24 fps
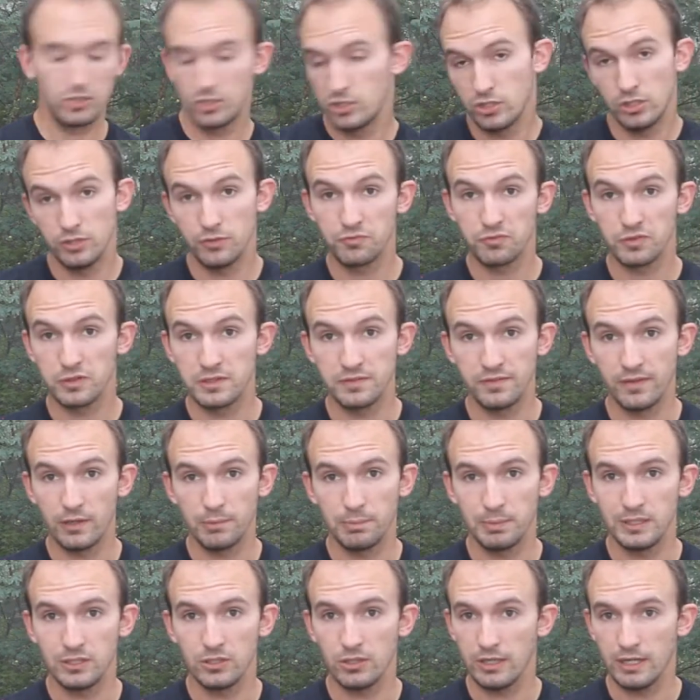good for
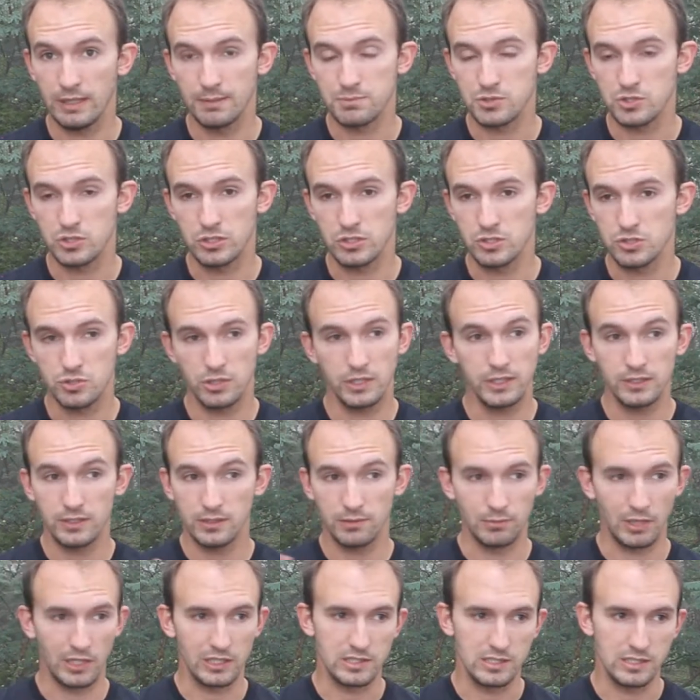developing your hamstring strength.
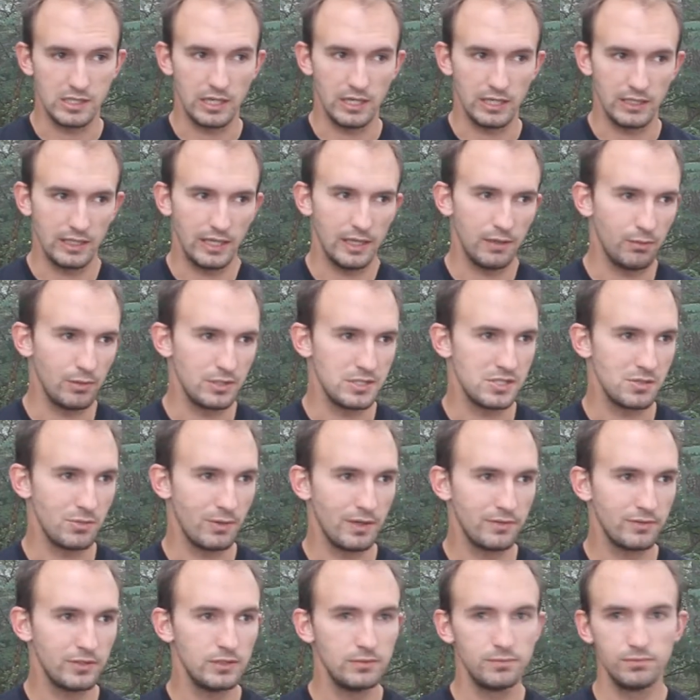I'm not denying that
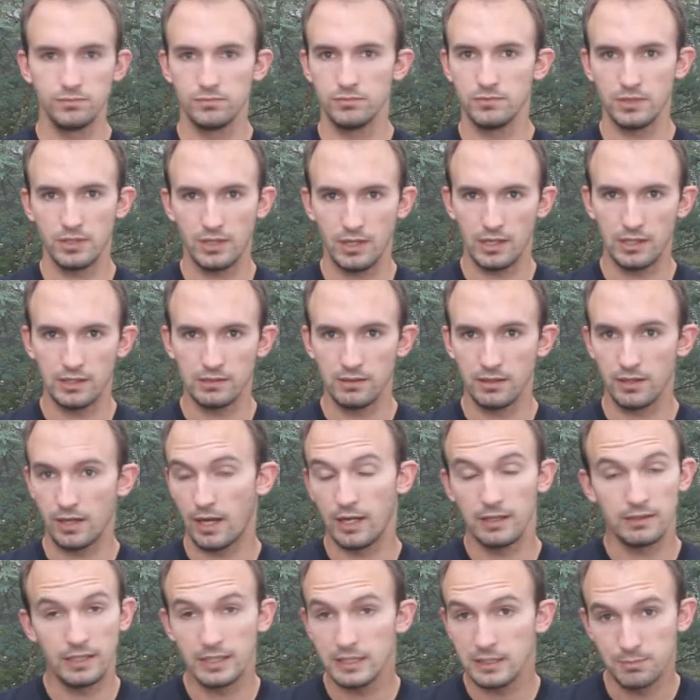whatsoever.
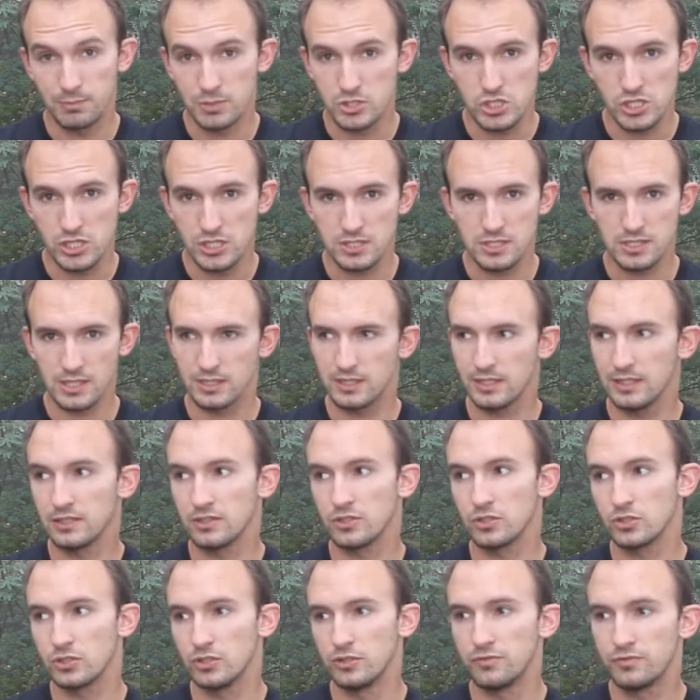I like machines. I think
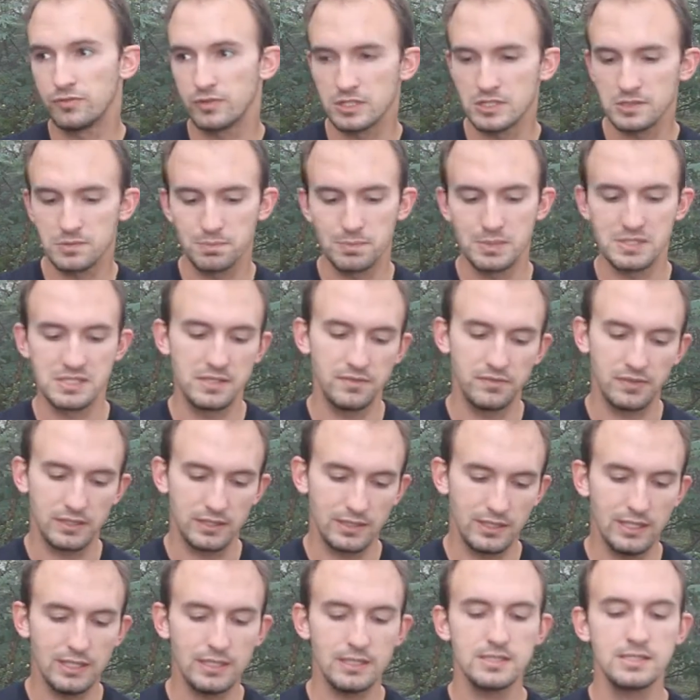they're good for specific
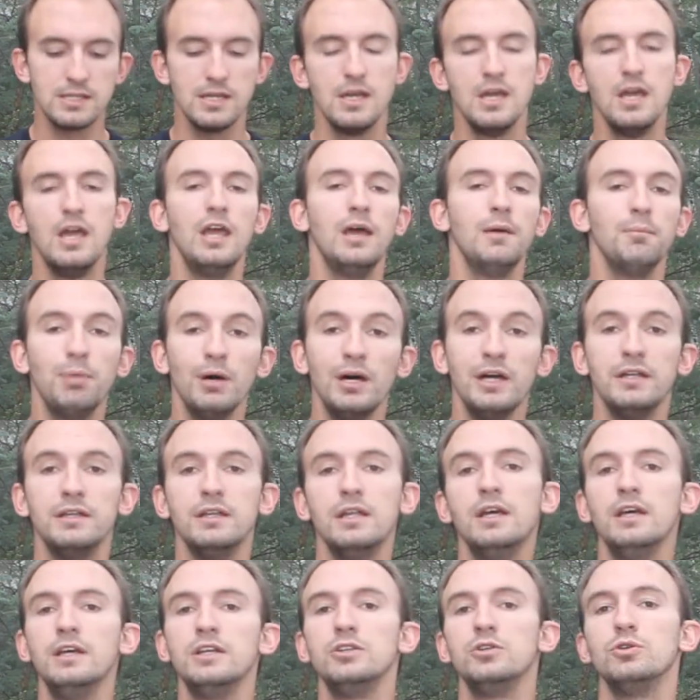things, but
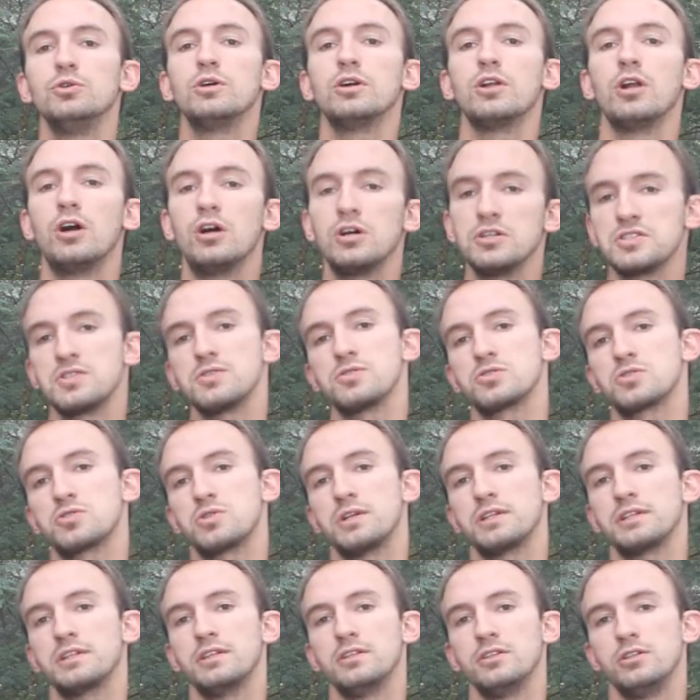you could also
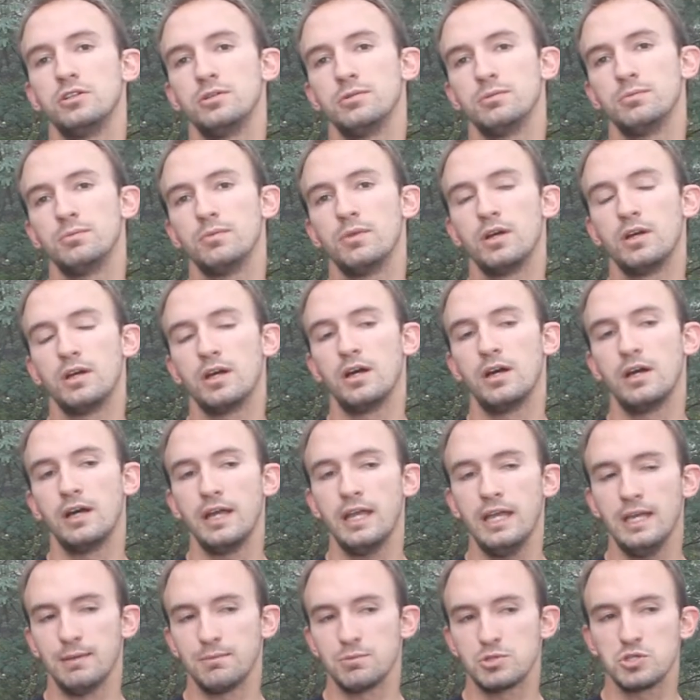strengthen your
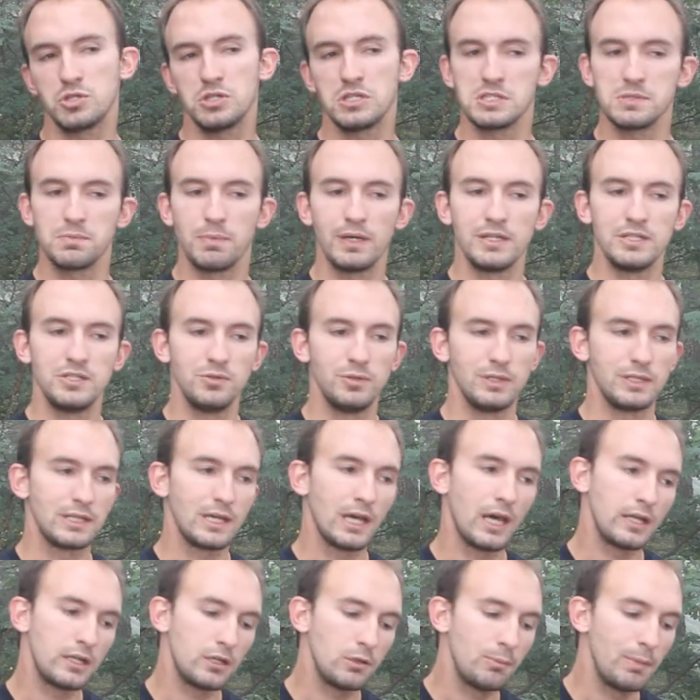hamstrings by doing
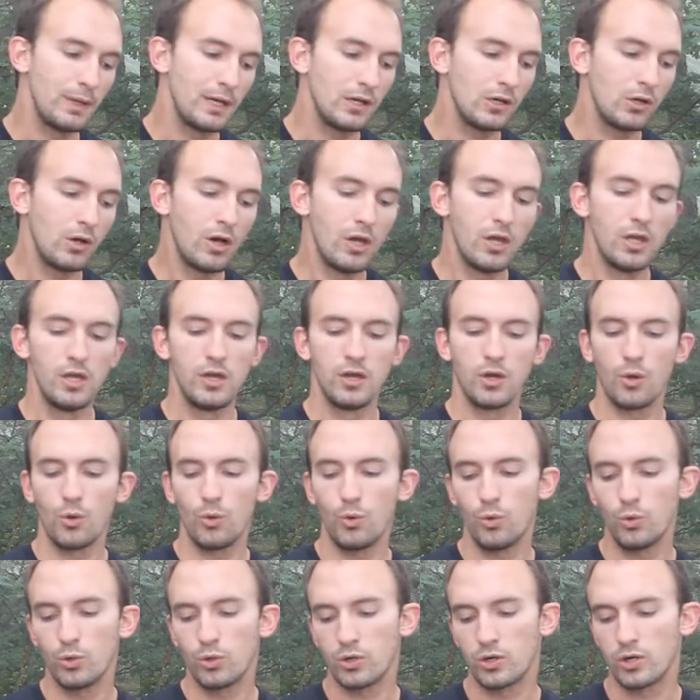kettlebell
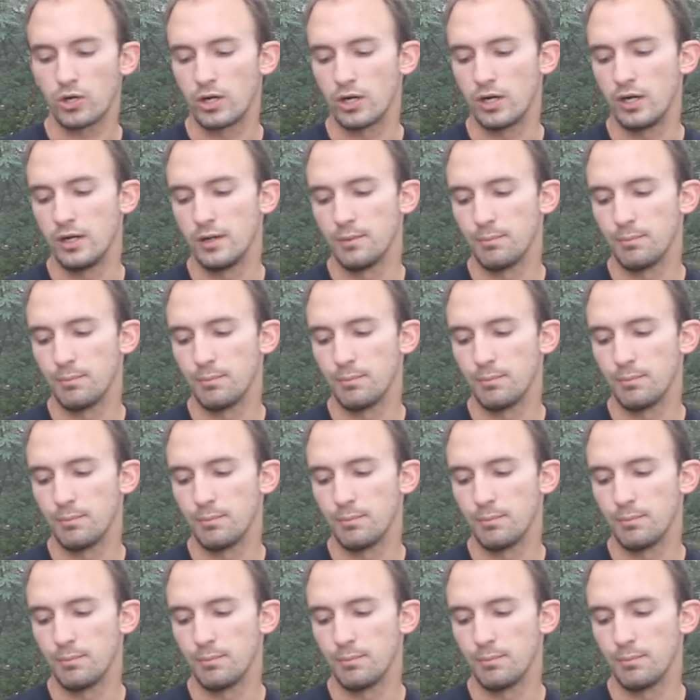or